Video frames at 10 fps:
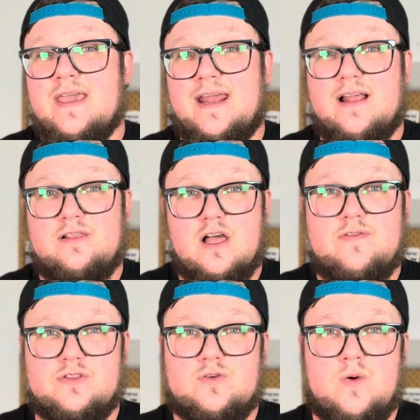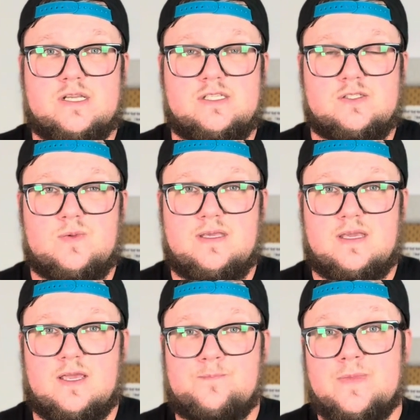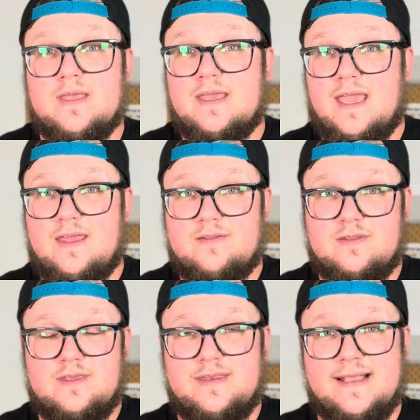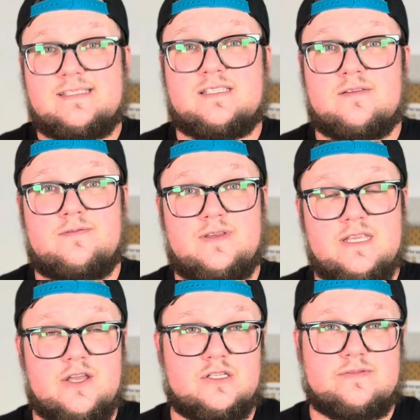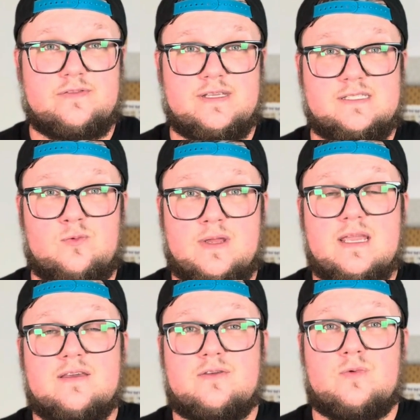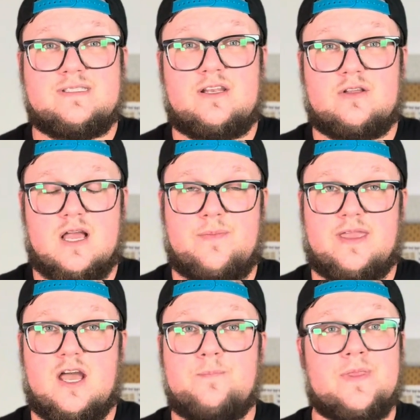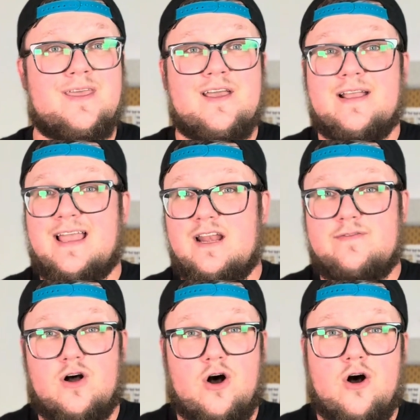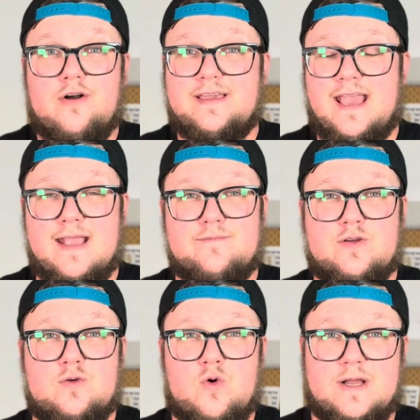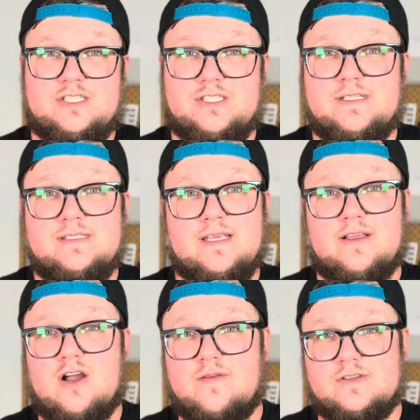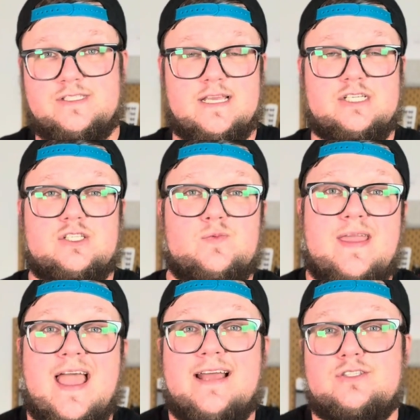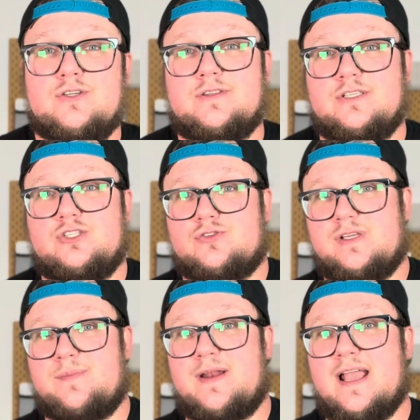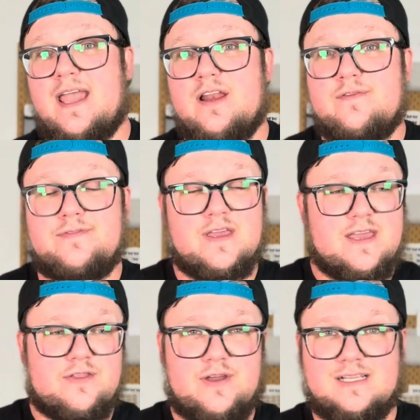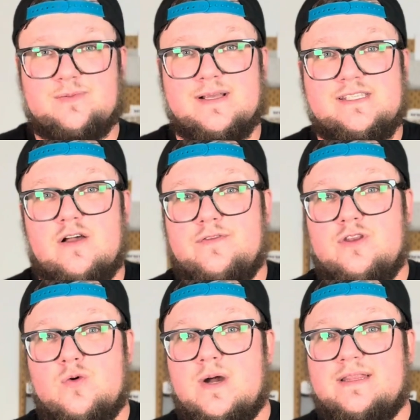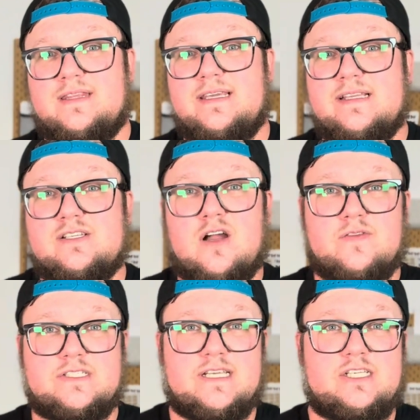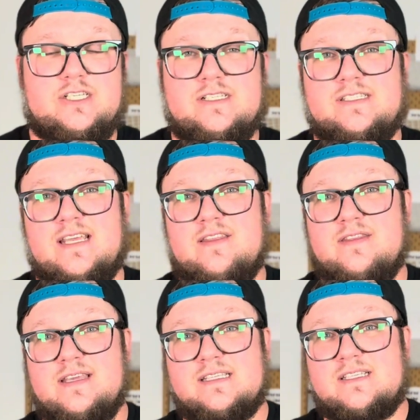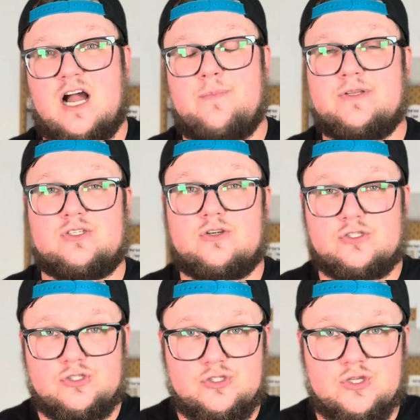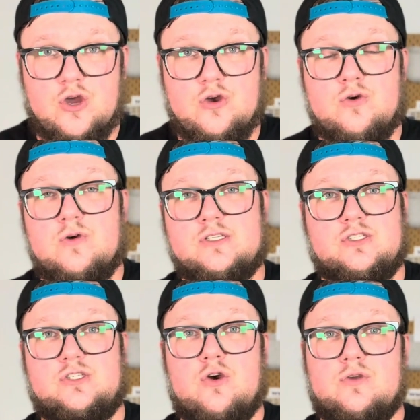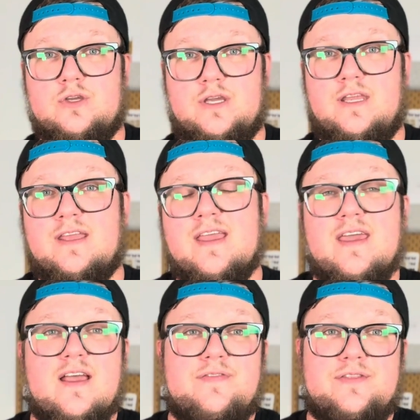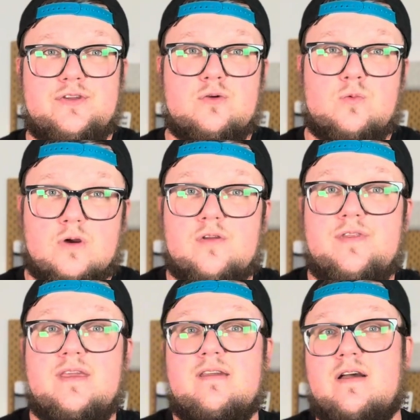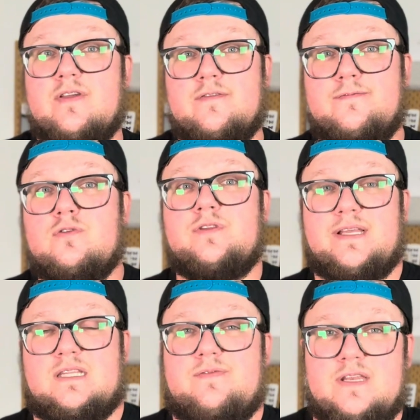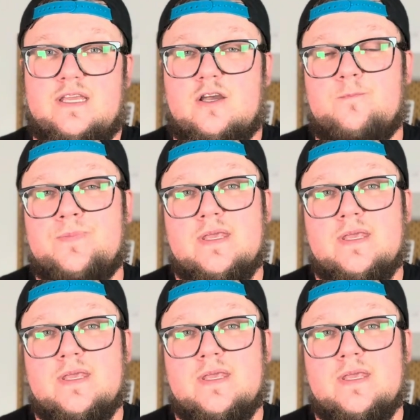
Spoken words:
And I love all the questions we get. And the next videos for this week, the ones that are coming up, kind of all came from questions and conversations we had during the stream. And I kind of thought to myself, you know what? These conversations and these topics are so good that they're worthy of a full-length video.